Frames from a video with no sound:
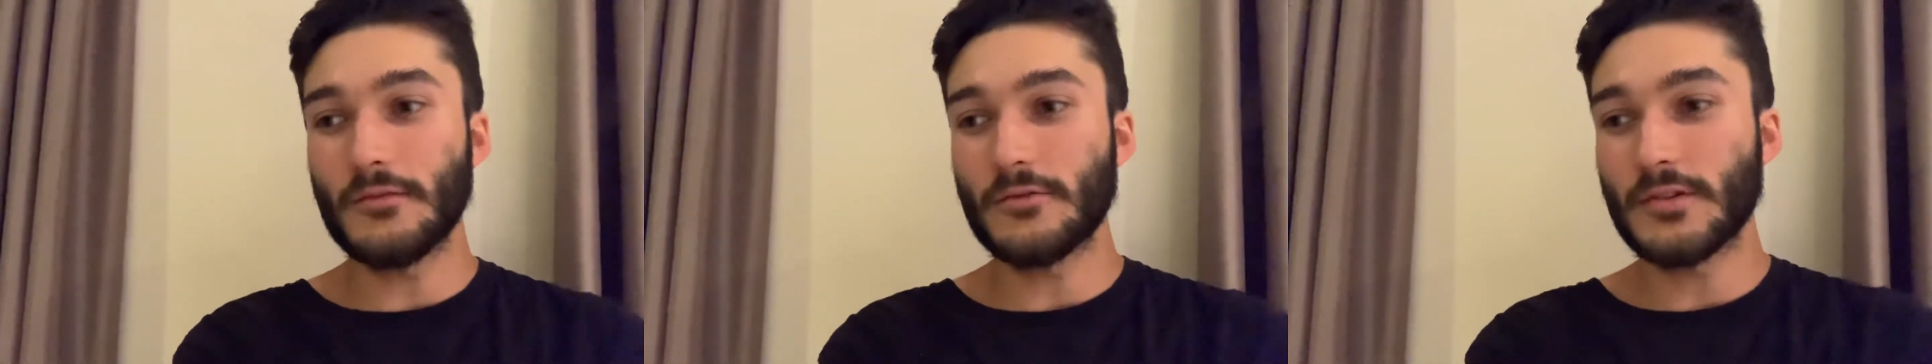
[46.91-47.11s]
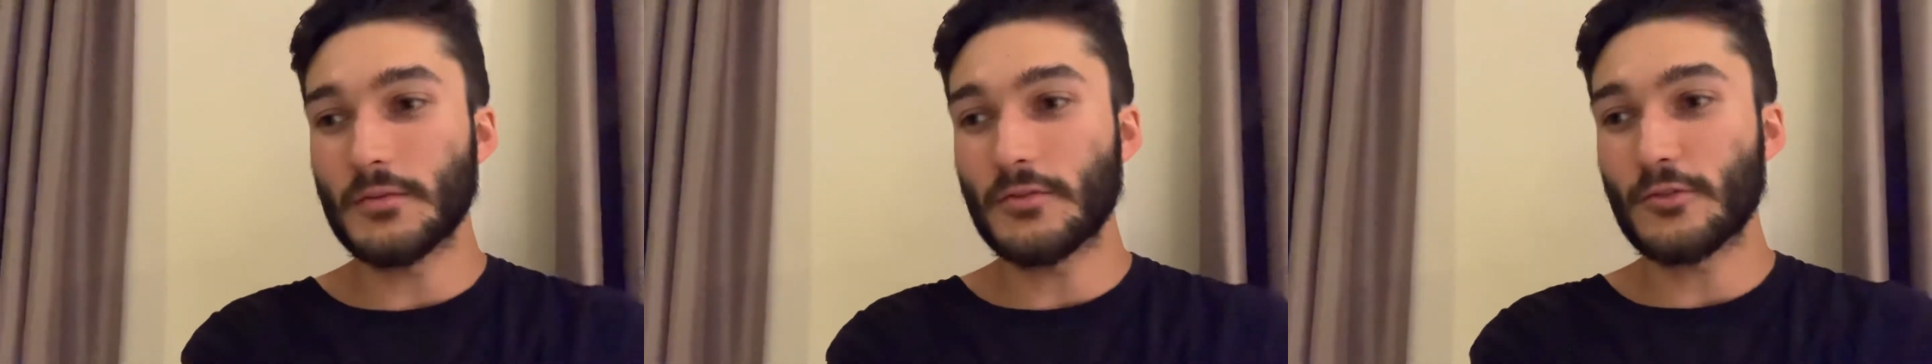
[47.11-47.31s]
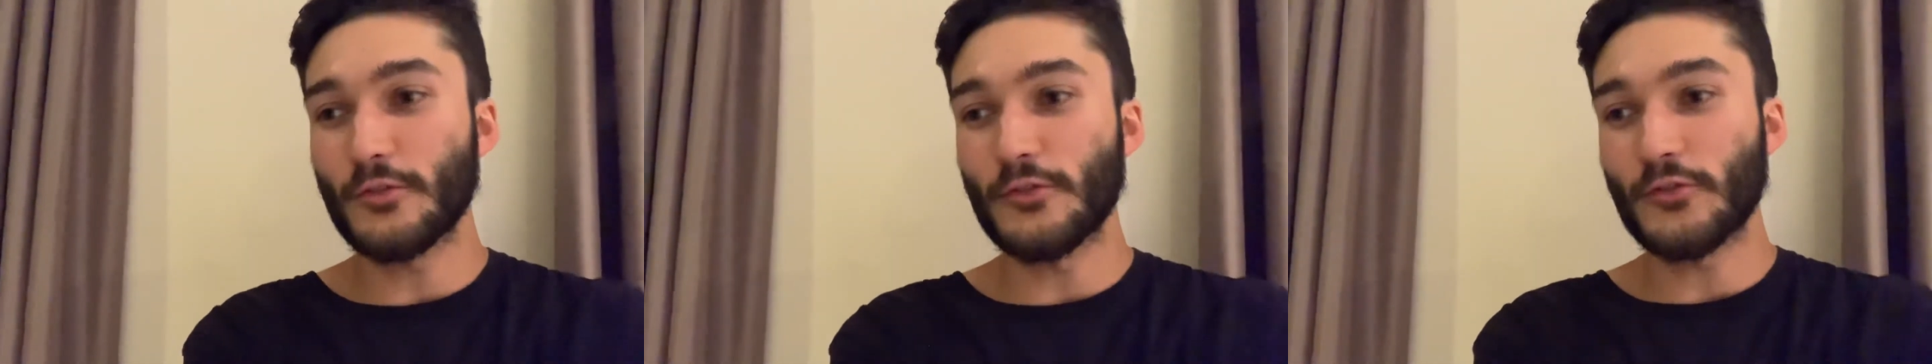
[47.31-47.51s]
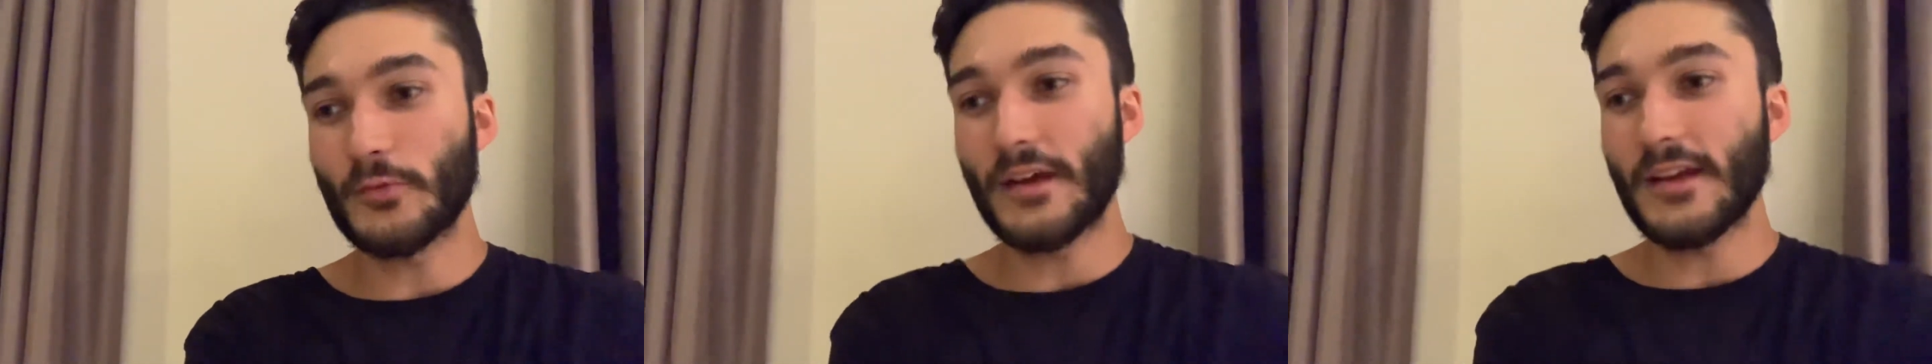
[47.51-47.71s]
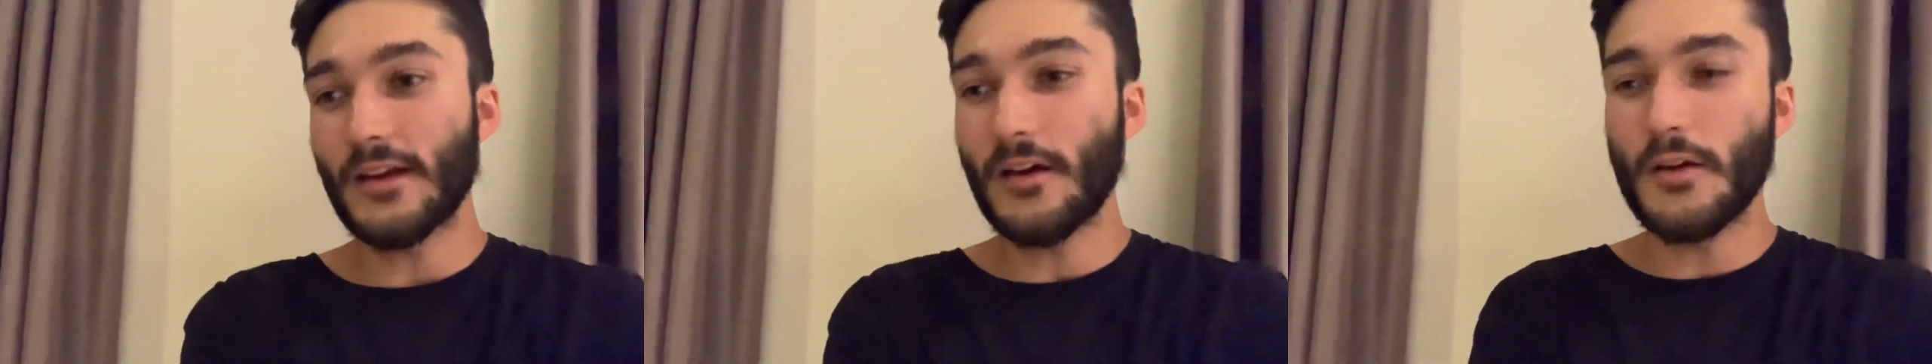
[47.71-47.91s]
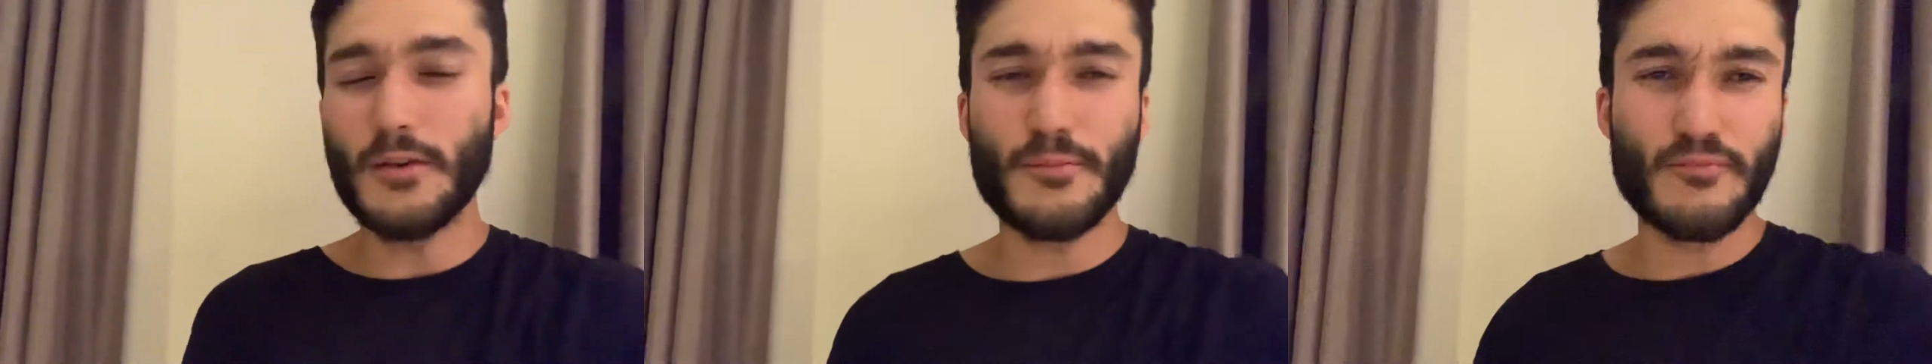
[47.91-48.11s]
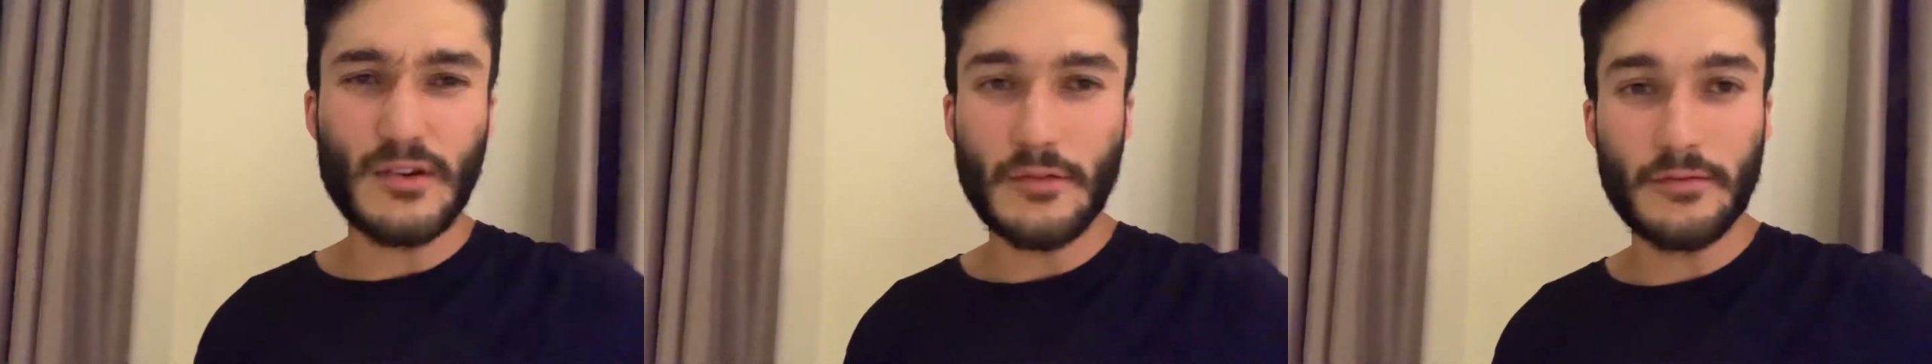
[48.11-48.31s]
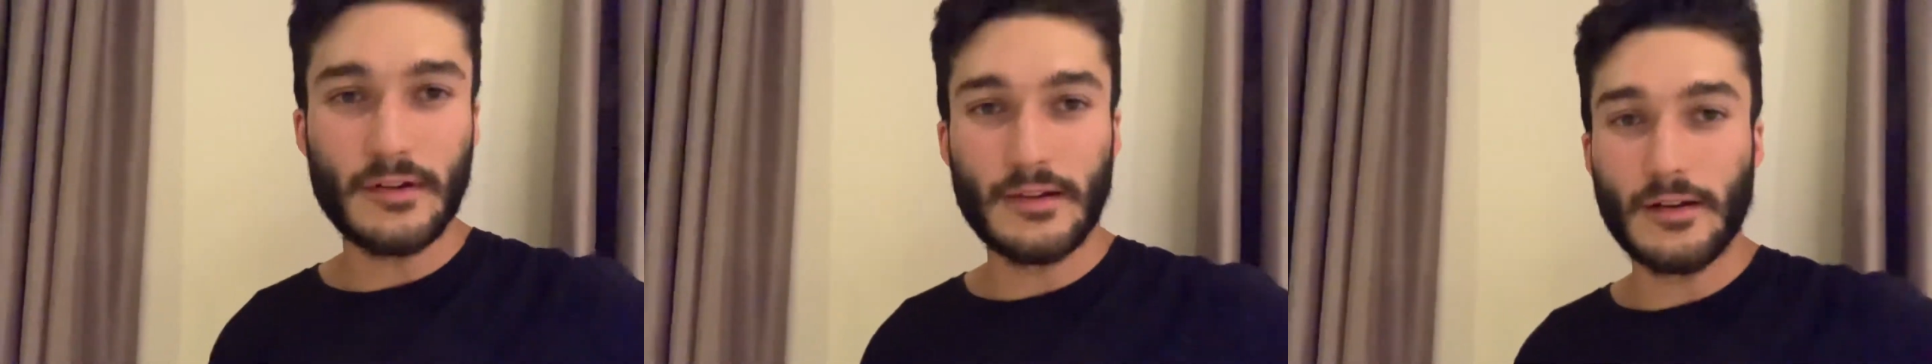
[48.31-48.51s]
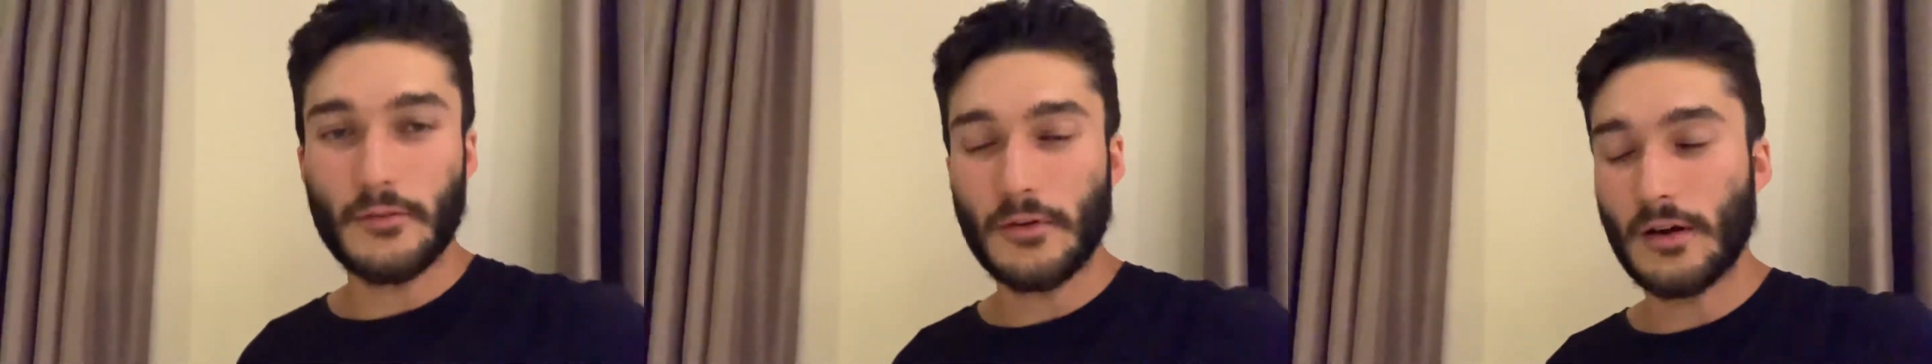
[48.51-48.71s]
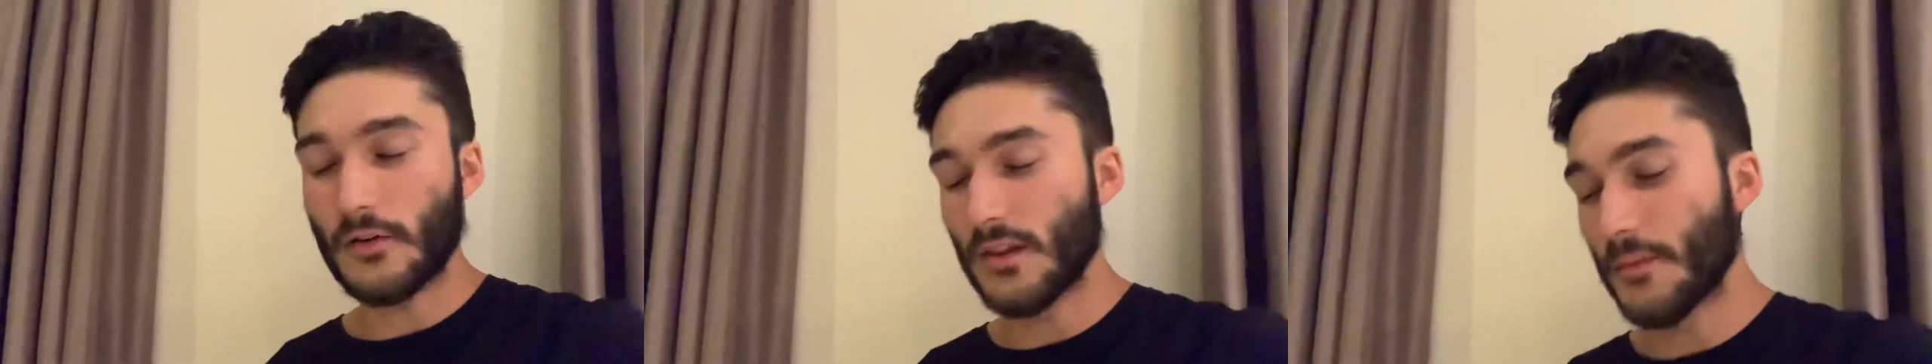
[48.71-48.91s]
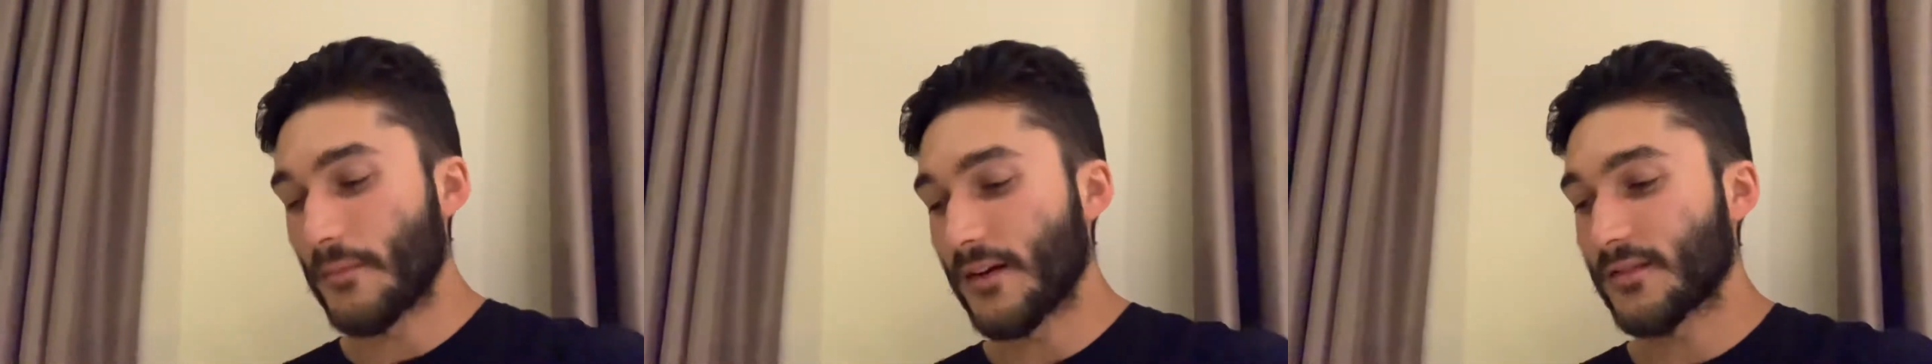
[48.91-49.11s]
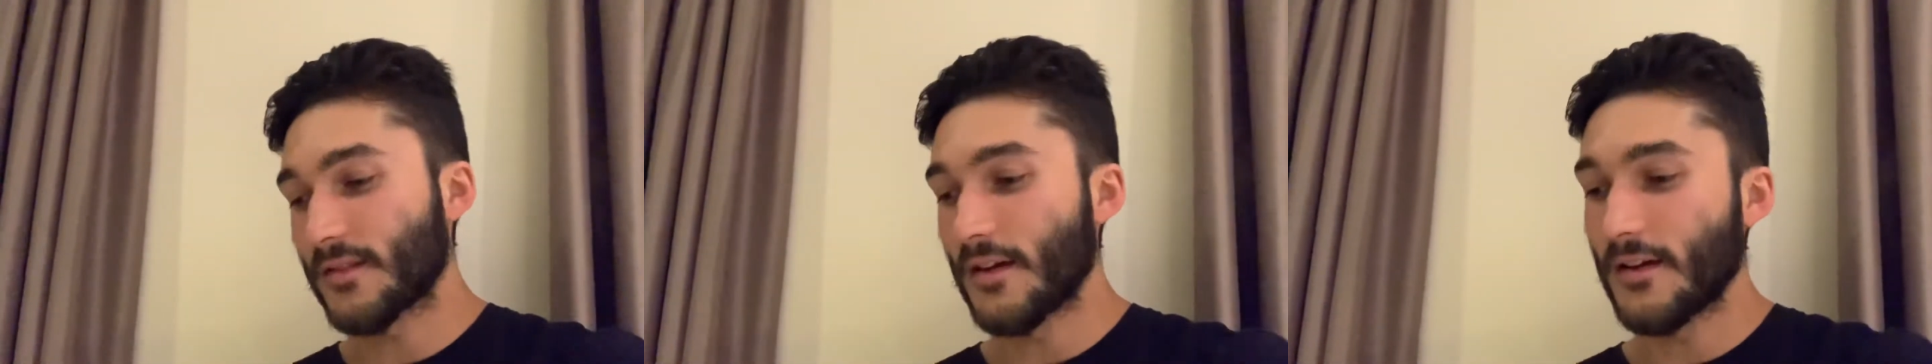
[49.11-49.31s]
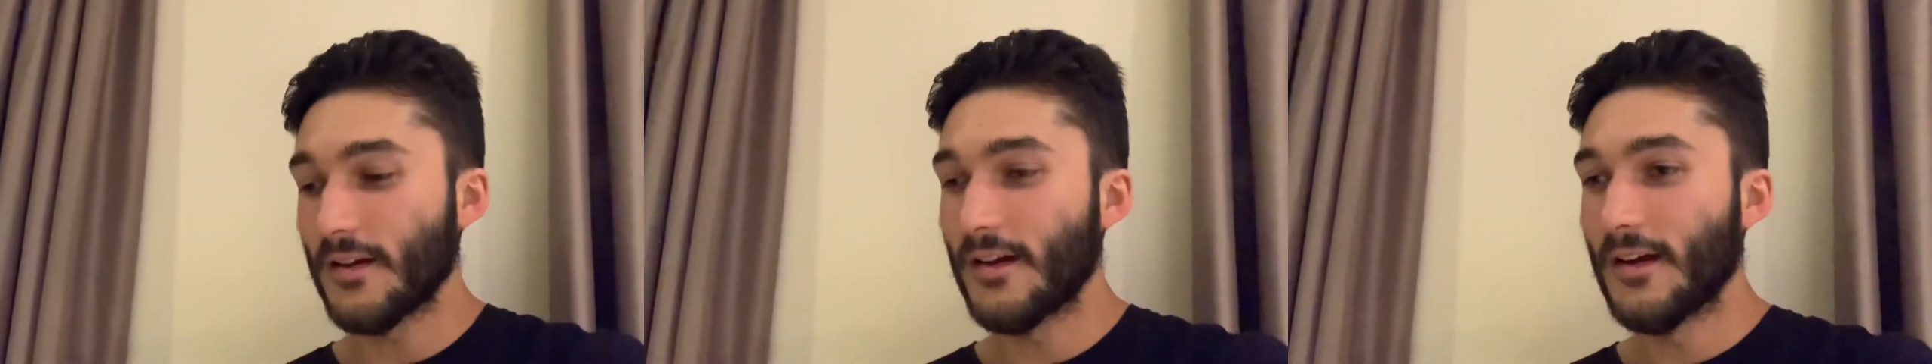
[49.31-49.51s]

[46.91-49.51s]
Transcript: Cribbs Causeway, only briefly though. I got the bus there.